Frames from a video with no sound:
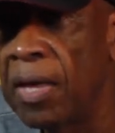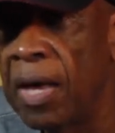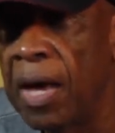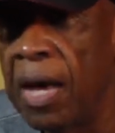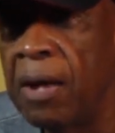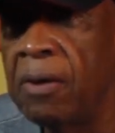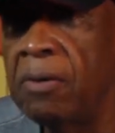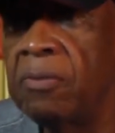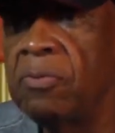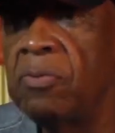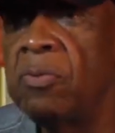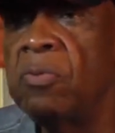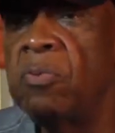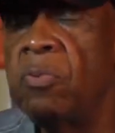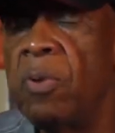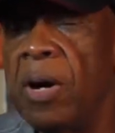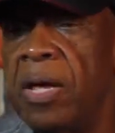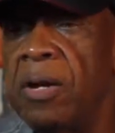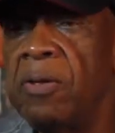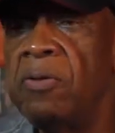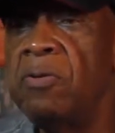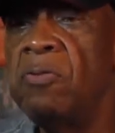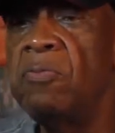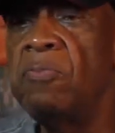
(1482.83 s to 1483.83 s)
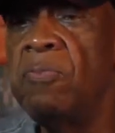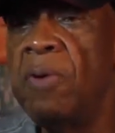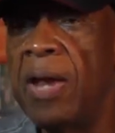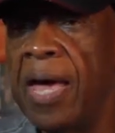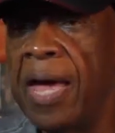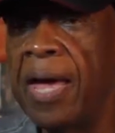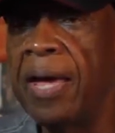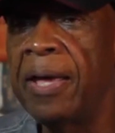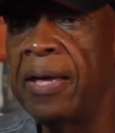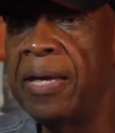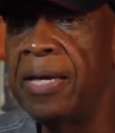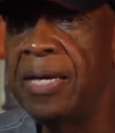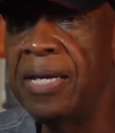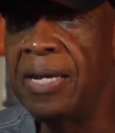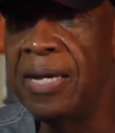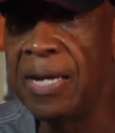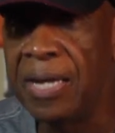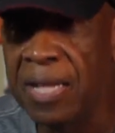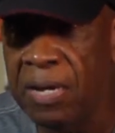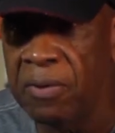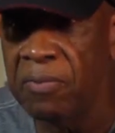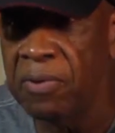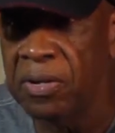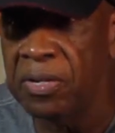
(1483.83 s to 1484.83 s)
I don't care if you're white or you're black,
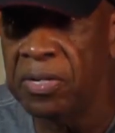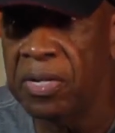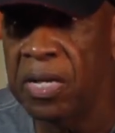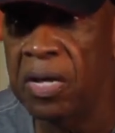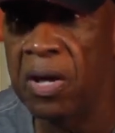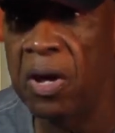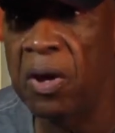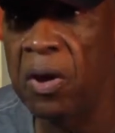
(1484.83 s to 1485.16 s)
illiteracy